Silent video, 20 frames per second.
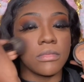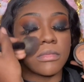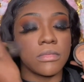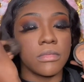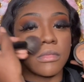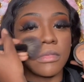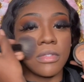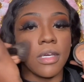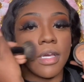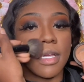
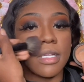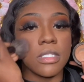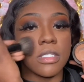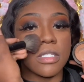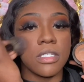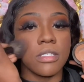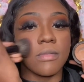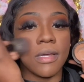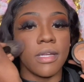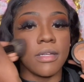with the
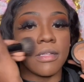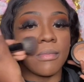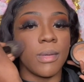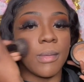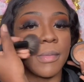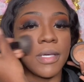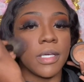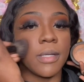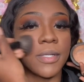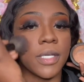powder that you
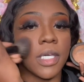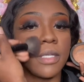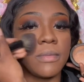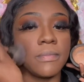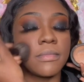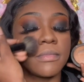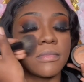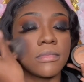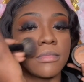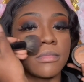use, the same
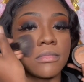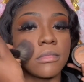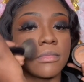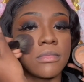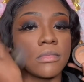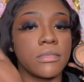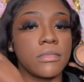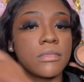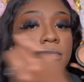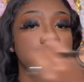
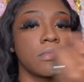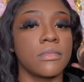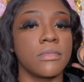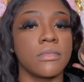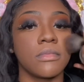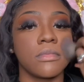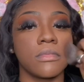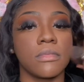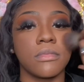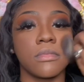skin finished
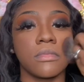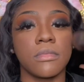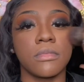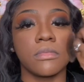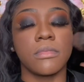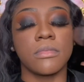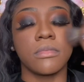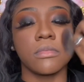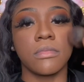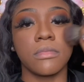MAC
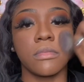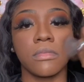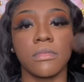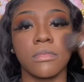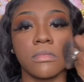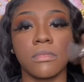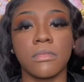powder,